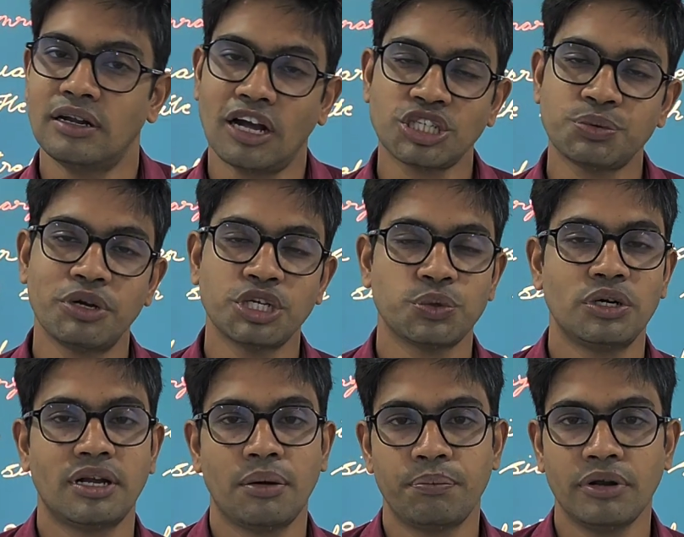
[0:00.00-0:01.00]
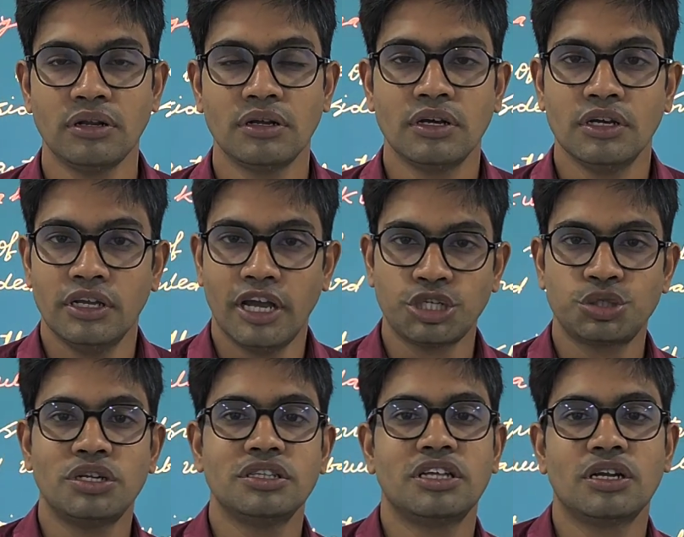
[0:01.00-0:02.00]
Lakshmaneshwar temple?
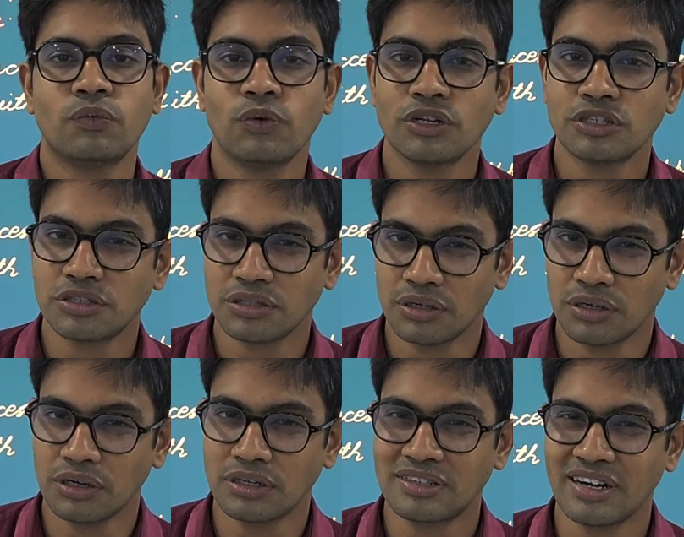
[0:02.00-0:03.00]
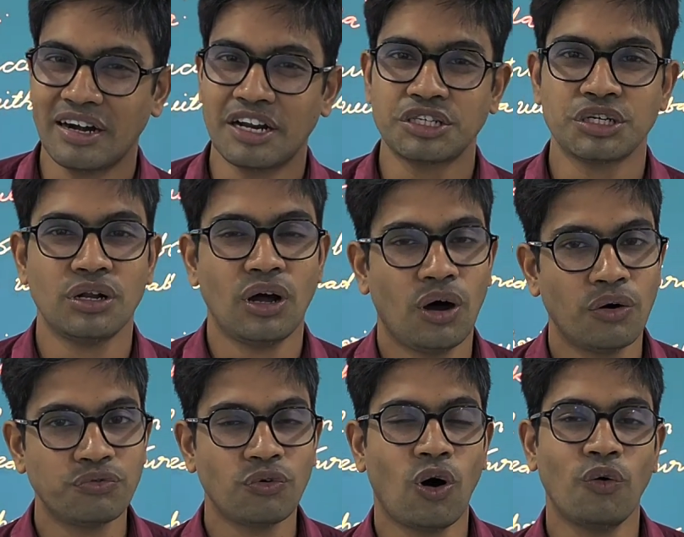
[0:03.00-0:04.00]
Actually, there was a tradition
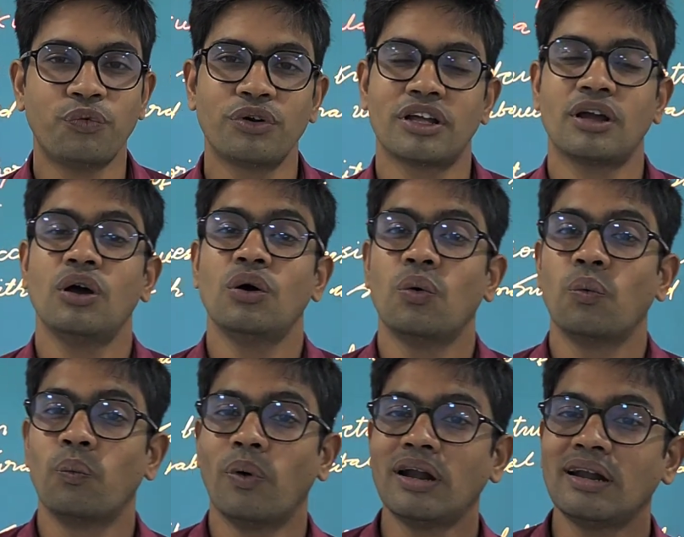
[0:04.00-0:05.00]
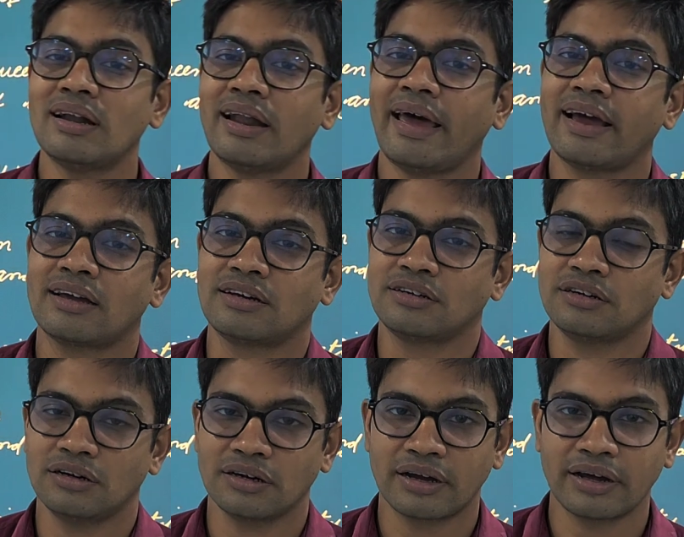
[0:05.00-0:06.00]
of offering 1 lakh
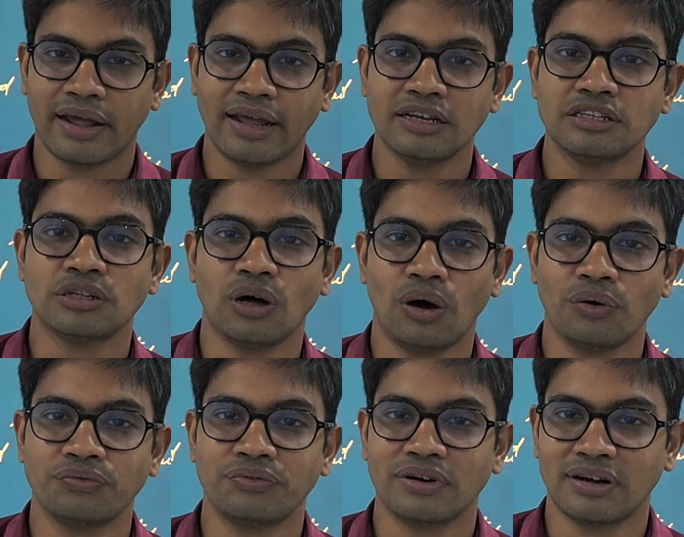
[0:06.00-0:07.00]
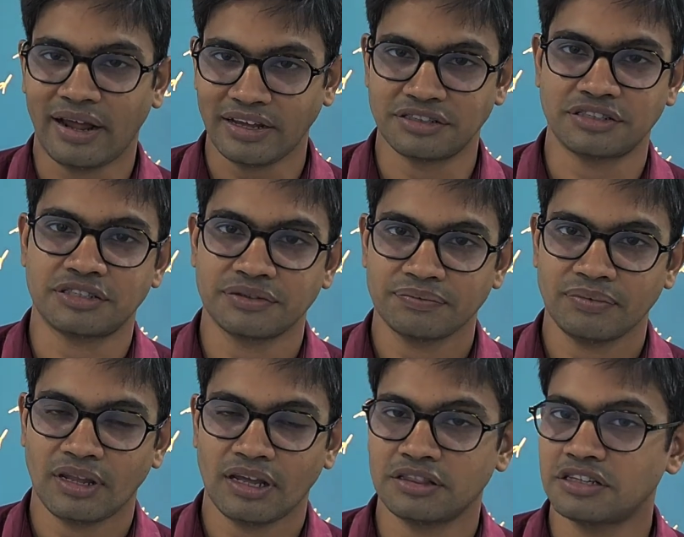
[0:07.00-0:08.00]
grains of rice
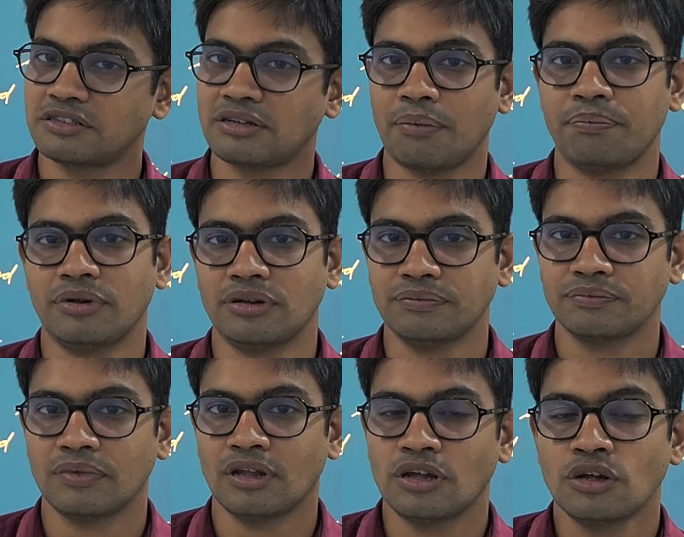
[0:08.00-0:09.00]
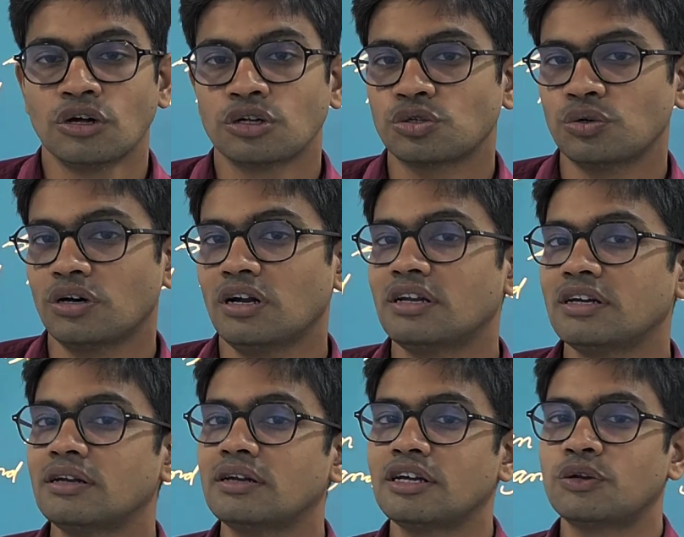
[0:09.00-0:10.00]
in this temple. So
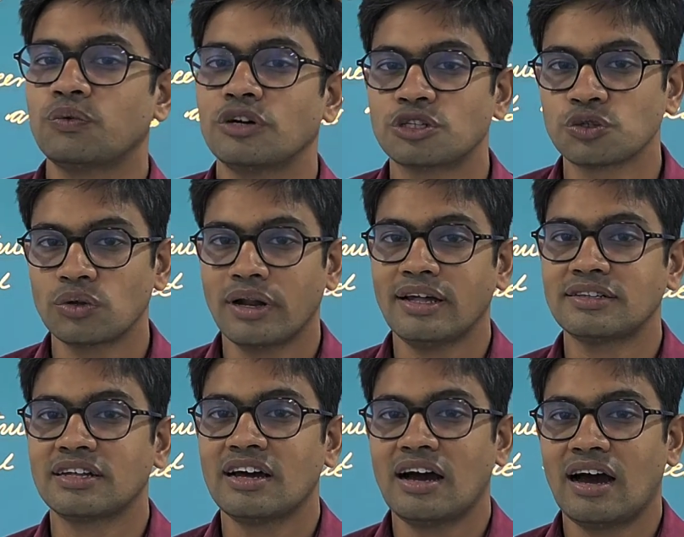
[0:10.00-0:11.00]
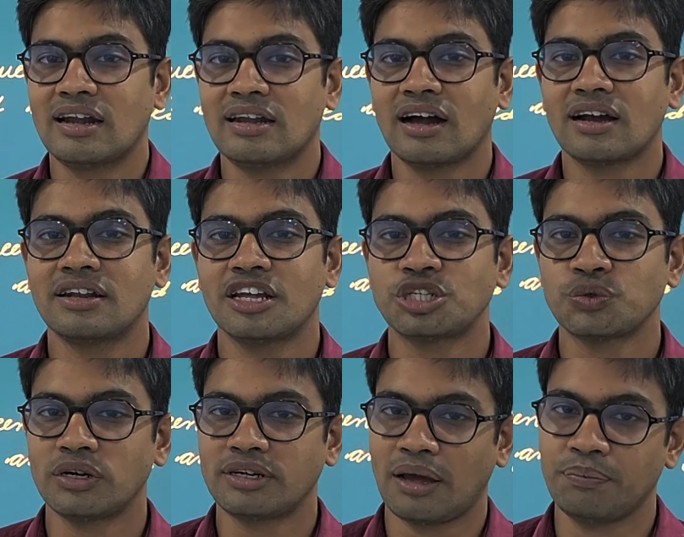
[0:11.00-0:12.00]
earlier it was known as
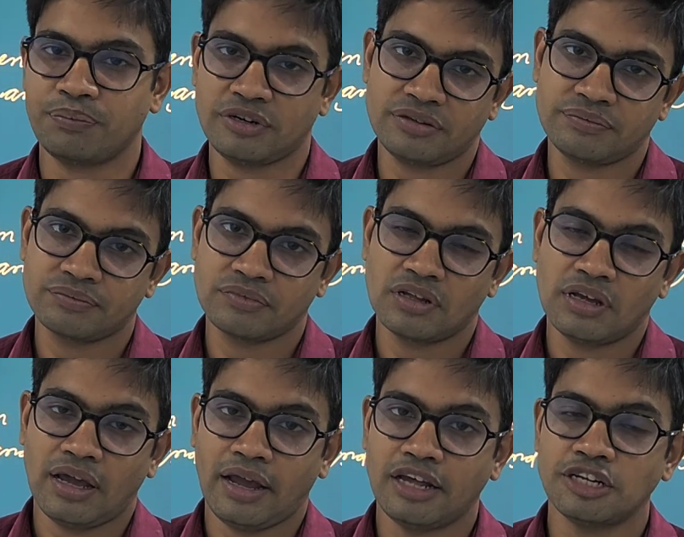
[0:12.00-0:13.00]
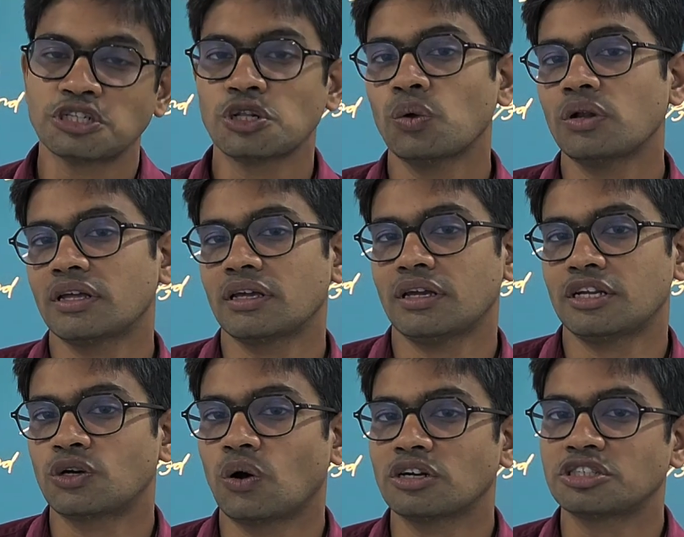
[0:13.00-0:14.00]
Lakhneshwar temple, and slowly
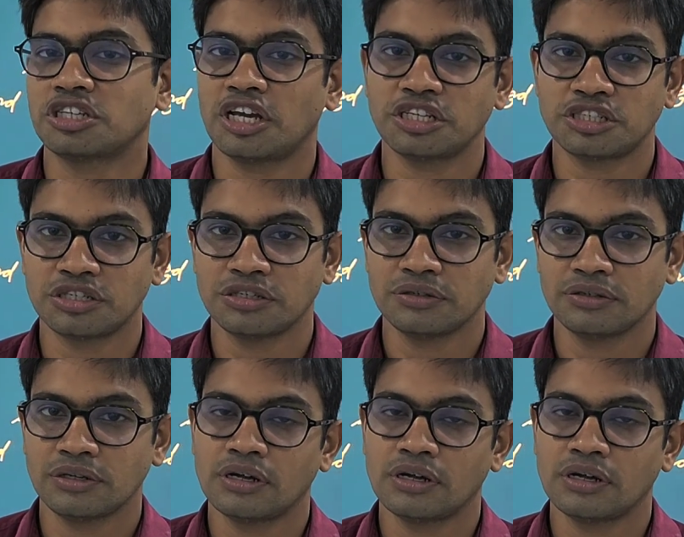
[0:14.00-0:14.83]
it got changed